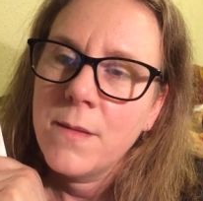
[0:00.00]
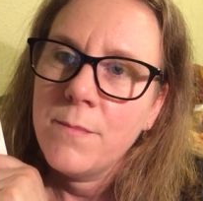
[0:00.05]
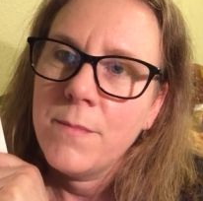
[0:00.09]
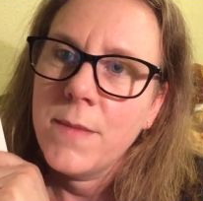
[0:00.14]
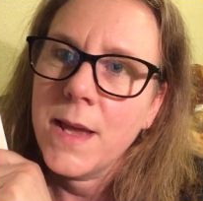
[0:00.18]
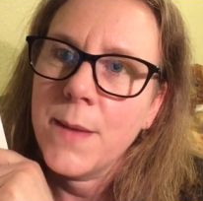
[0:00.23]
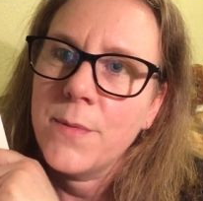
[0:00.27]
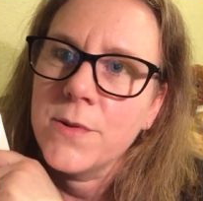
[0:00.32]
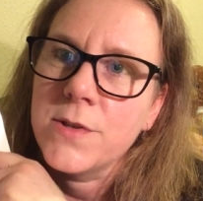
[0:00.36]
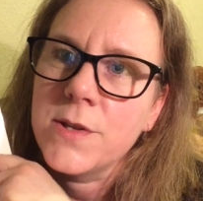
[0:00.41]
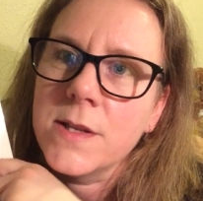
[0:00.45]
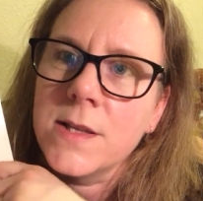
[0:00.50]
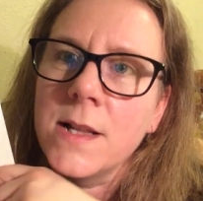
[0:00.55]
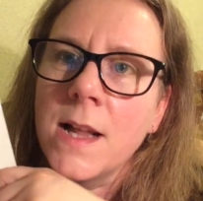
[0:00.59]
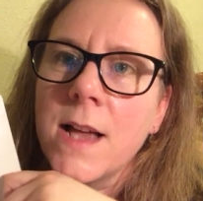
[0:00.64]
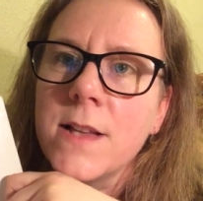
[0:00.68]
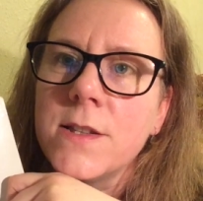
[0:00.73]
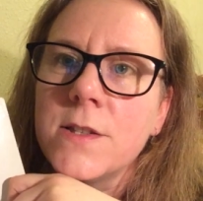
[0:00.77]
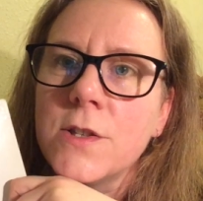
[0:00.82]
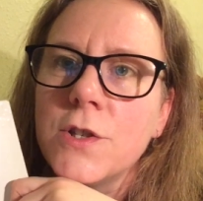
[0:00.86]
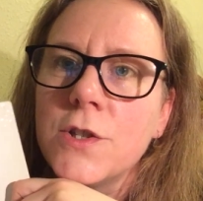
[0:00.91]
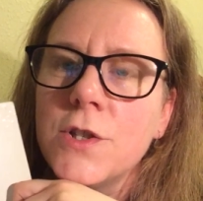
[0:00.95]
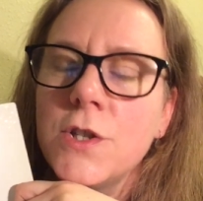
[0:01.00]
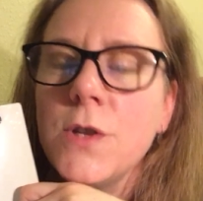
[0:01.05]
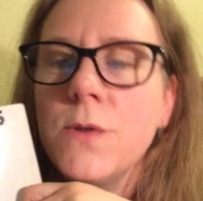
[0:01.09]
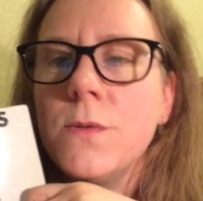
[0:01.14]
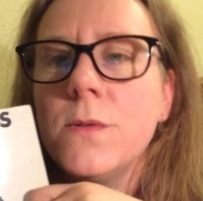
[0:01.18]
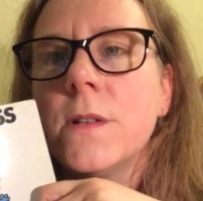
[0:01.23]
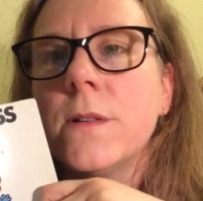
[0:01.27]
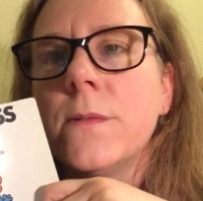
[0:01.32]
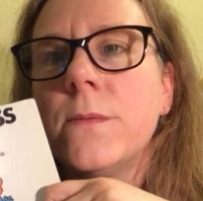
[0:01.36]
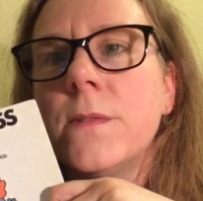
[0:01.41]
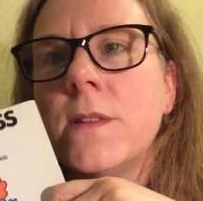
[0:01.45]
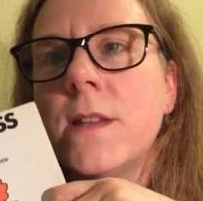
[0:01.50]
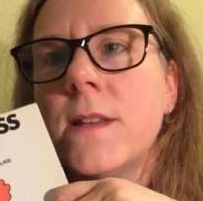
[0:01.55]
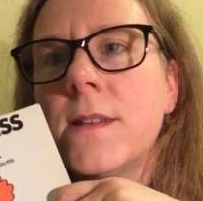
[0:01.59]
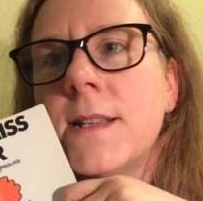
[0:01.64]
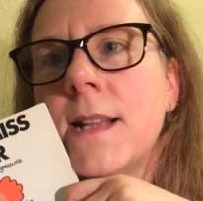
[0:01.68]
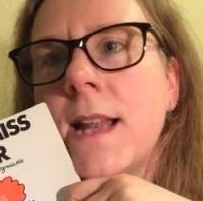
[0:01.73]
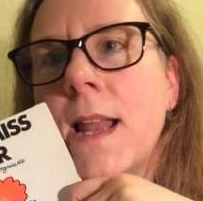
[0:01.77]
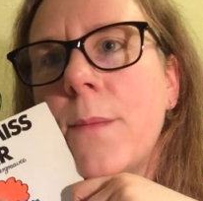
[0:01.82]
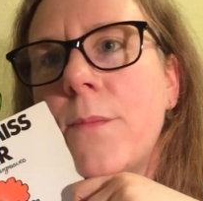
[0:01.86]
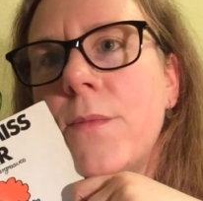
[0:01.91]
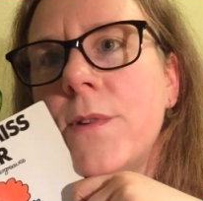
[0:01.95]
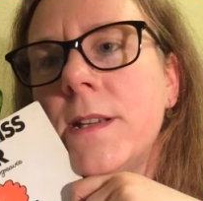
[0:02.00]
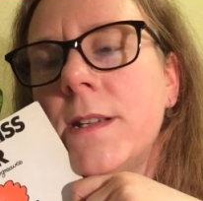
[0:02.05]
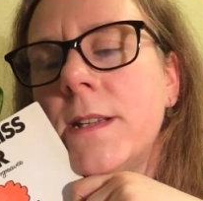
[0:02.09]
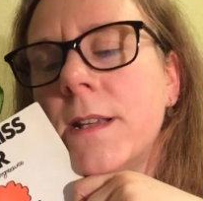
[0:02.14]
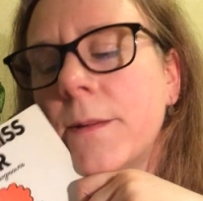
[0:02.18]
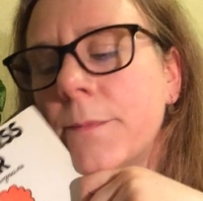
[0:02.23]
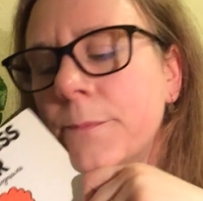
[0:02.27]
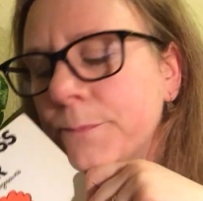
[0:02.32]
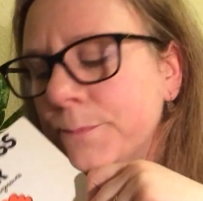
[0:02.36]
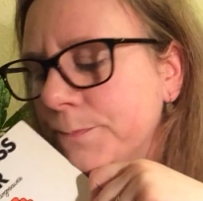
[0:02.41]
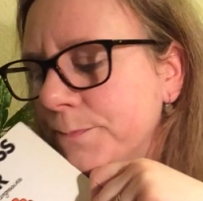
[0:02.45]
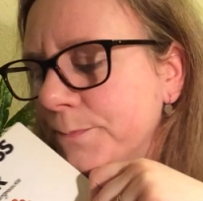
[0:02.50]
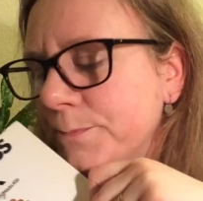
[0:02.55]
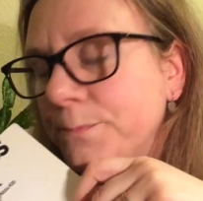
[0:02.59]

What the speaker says: People just like to shoot the celebritydom.